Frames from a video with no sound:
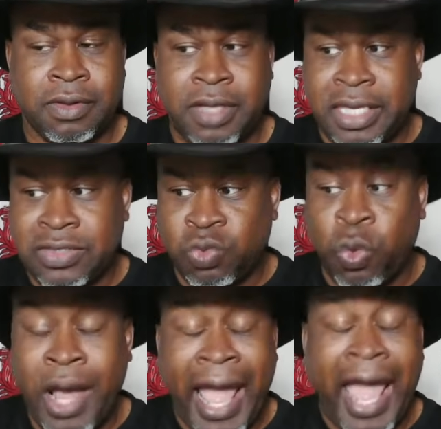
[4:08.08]
is
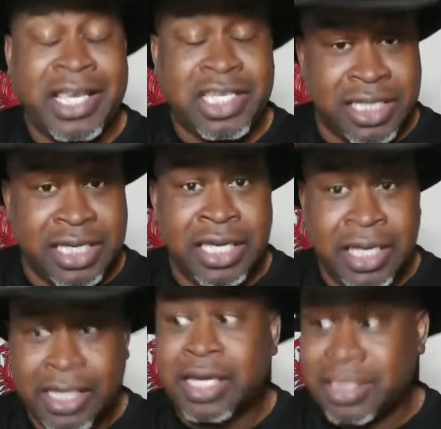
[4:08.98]
what actually
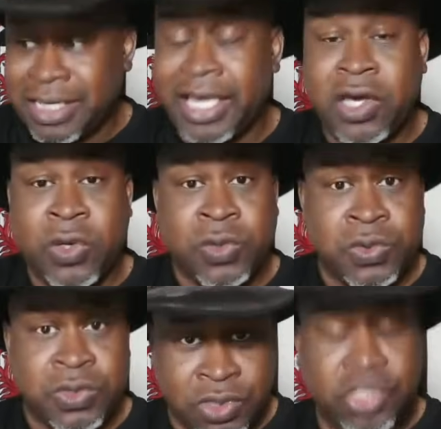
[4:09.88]

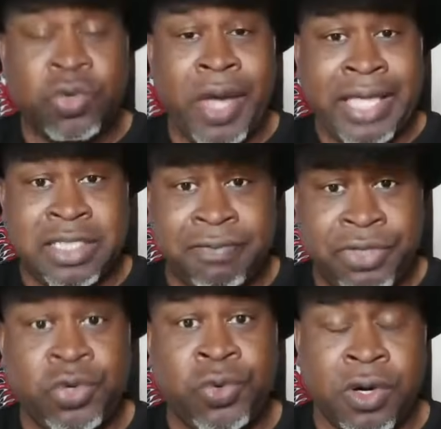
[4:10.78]
tells you as a
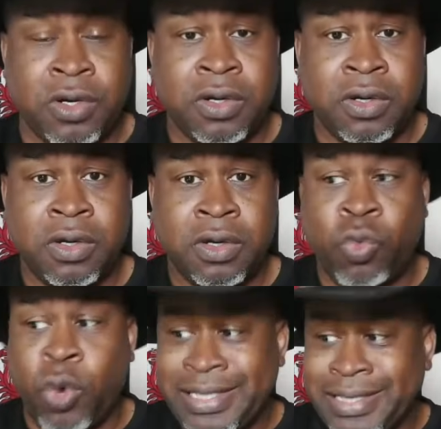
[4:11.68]
viewer
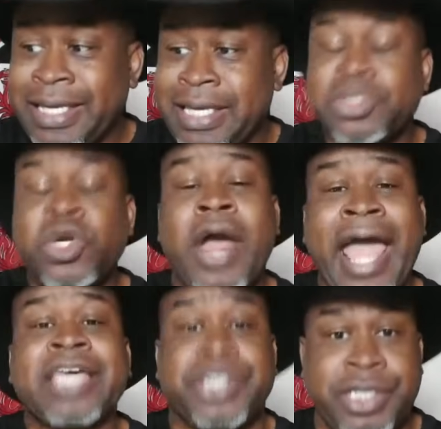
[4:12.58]
what teams are
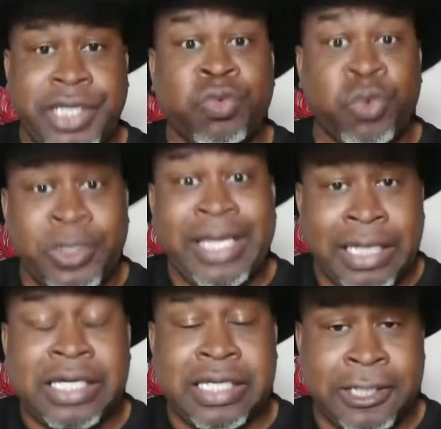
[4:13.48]
actually really
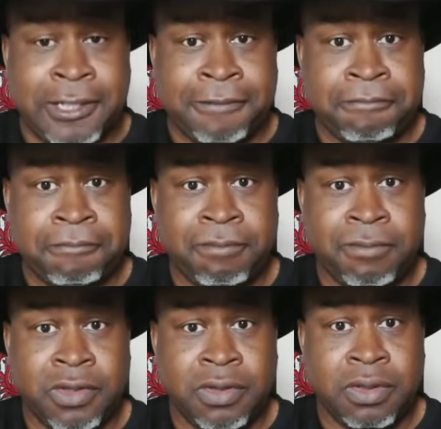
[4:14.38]
good.
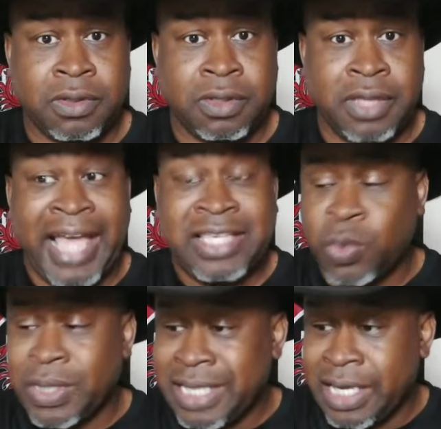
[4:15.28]
That's
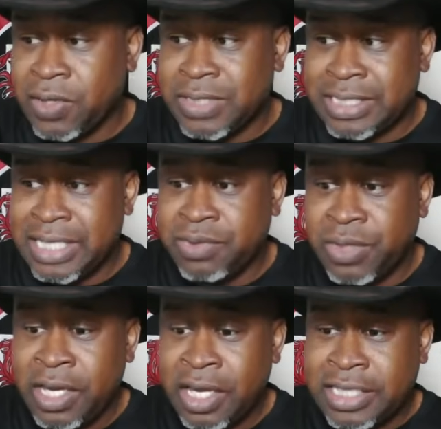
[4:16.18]
what tells the teams,
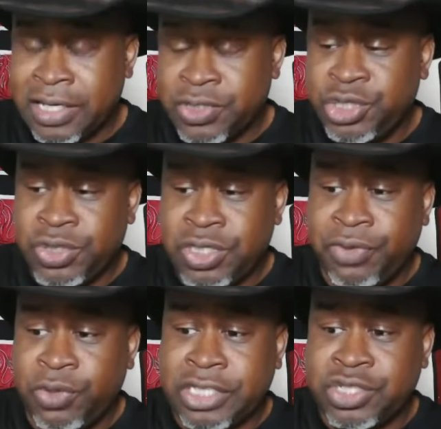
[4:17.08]
tells you as a
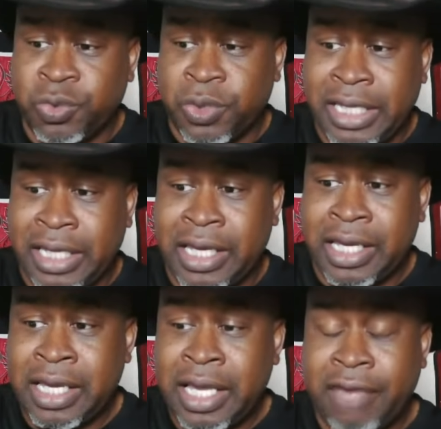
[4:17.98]
viewer that you're really good.
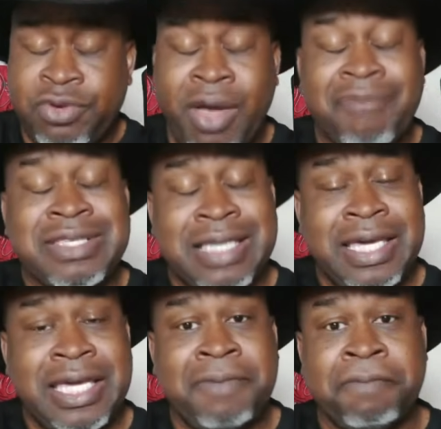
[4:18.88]
If you have a
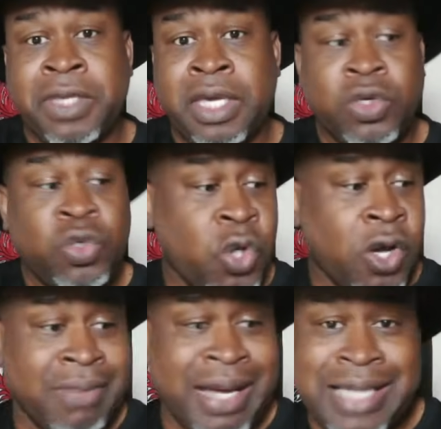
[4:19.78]
team, you're
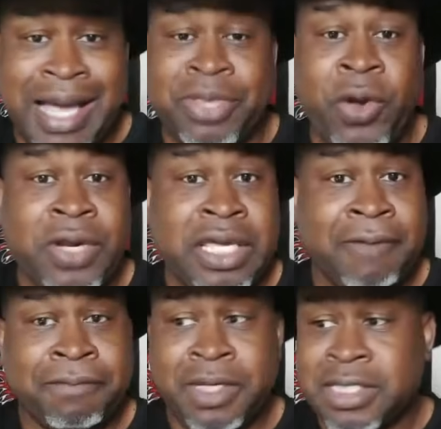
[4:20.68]
talking about top 30,
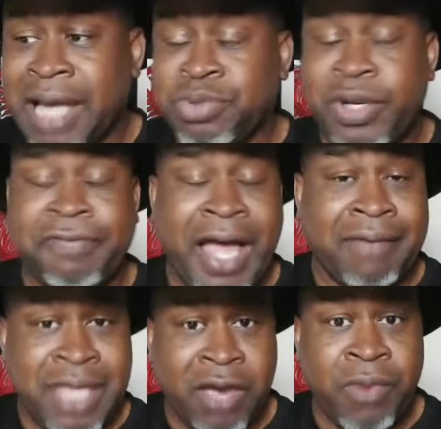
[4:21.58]
top
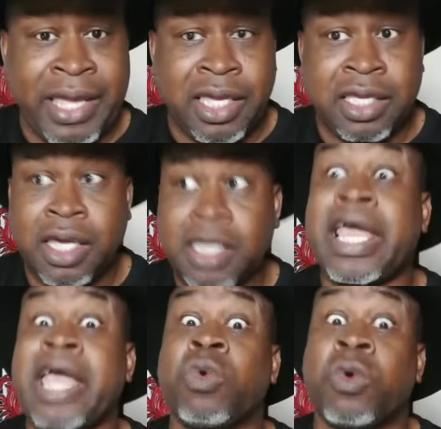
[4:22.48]
25 net ranking,
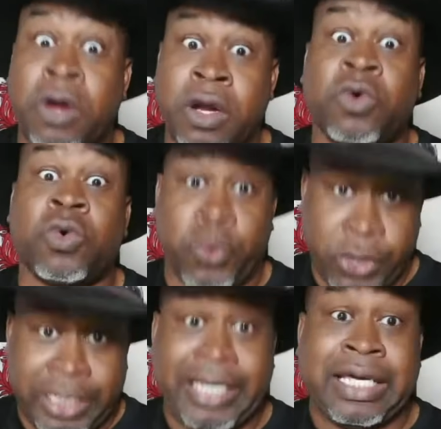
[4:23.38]
they
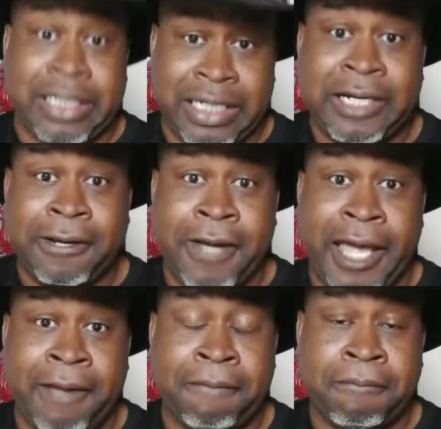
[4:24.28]
really good,
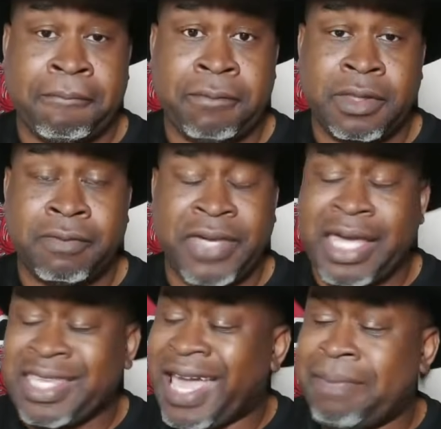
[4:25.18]
okay?
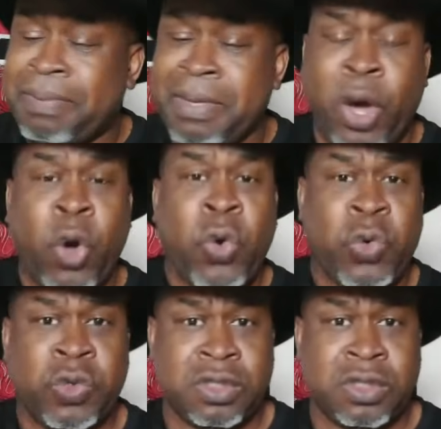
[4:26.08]
Forget the AP poll.